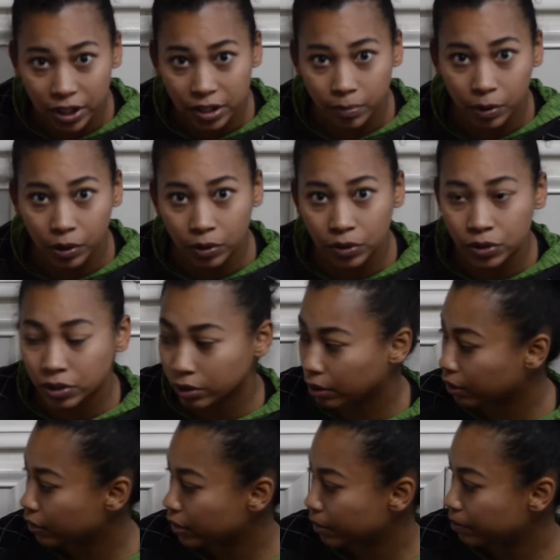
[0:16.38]
this post
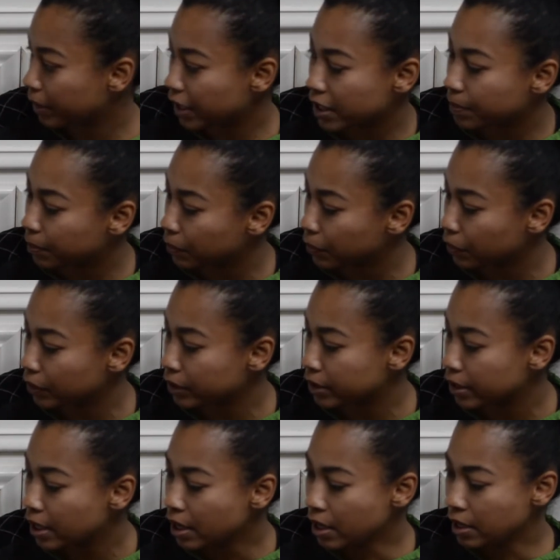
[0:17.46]
are some
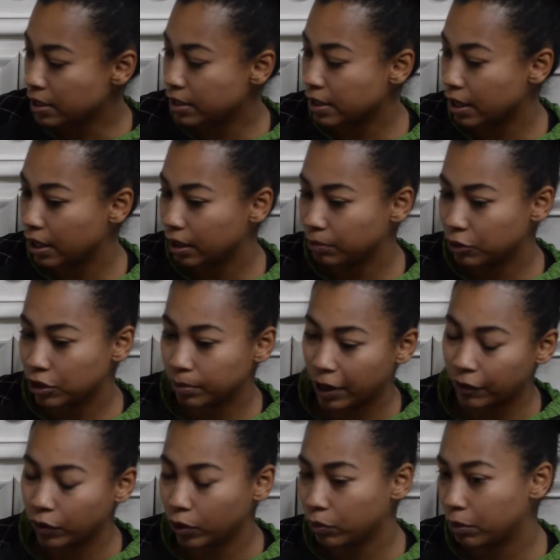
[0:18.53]
baseboards, some
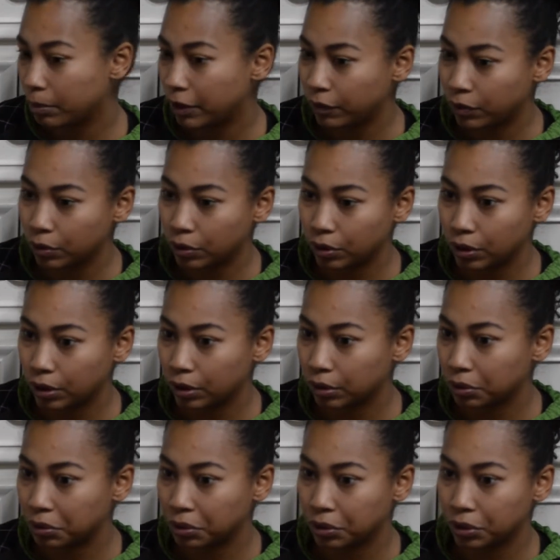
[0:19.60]
2x4,
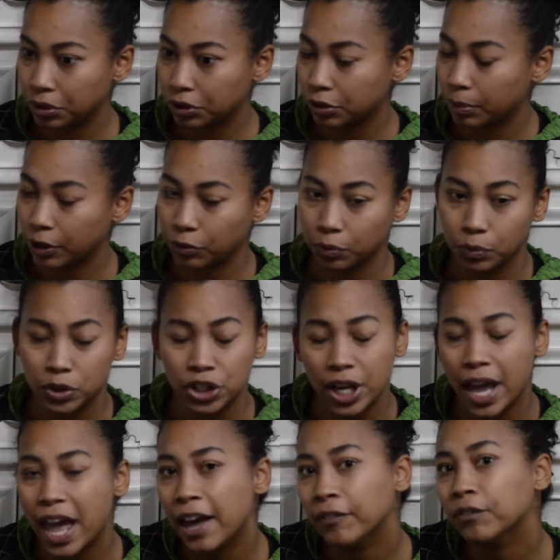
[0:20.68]
1x4, or 2x3,
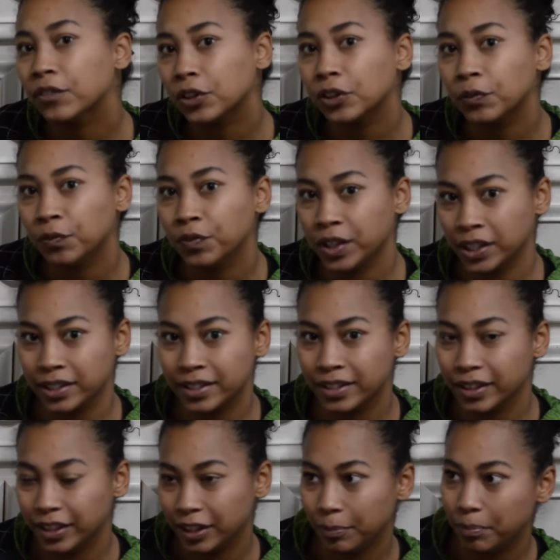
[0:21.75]
whichever fits
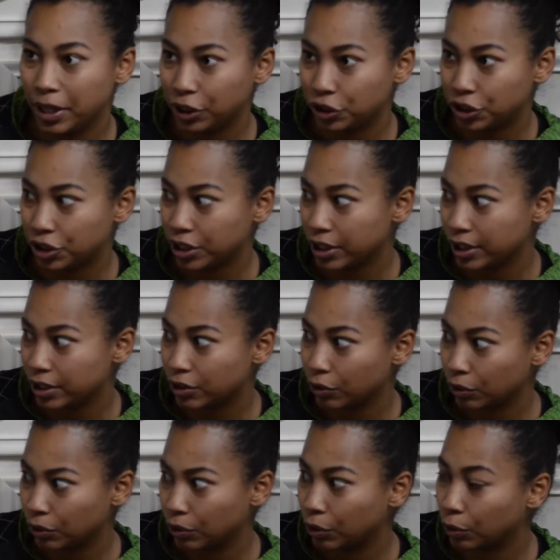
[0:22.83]
the dimensions,
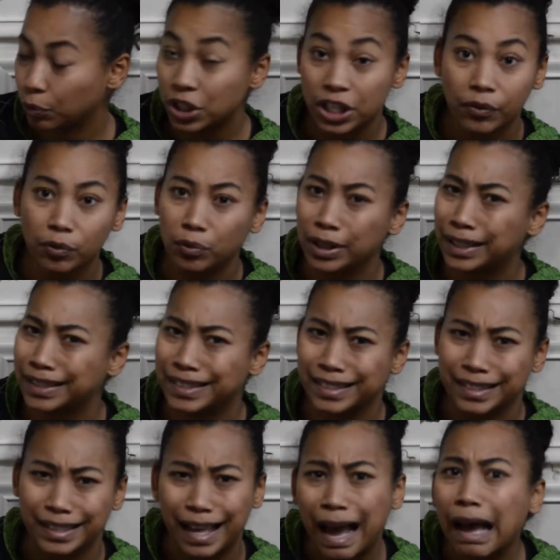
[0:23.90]
or whichever one can
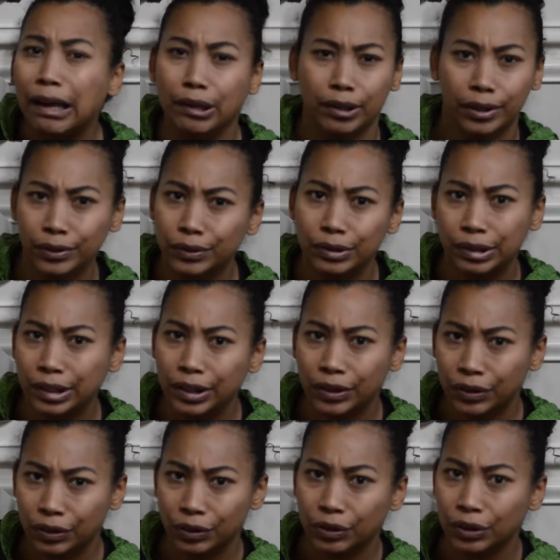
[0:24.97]
slide
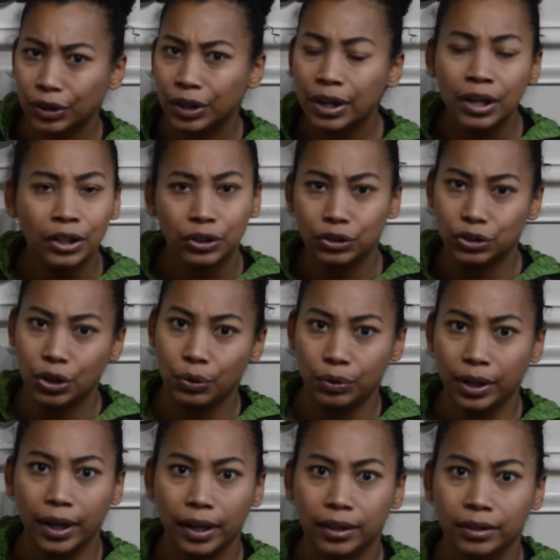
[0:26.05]
underneath your toe
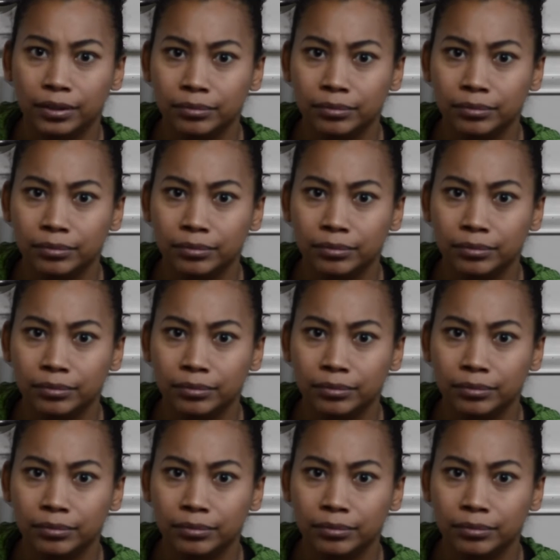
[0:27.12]
kick,